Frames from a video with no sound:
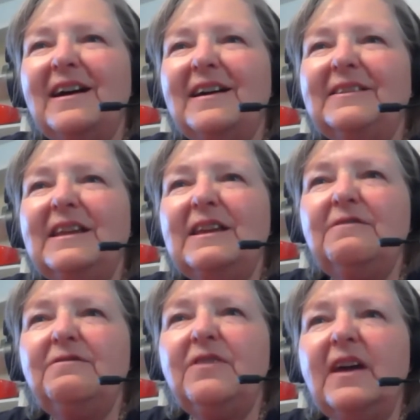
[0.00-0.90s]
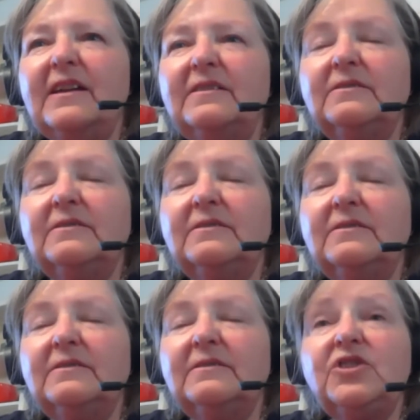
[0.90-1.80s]
leave that
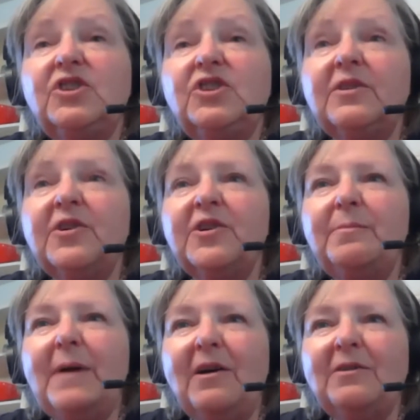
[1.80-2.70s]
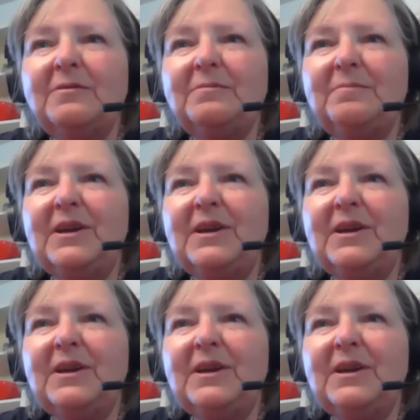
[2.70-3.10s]
had never even heard about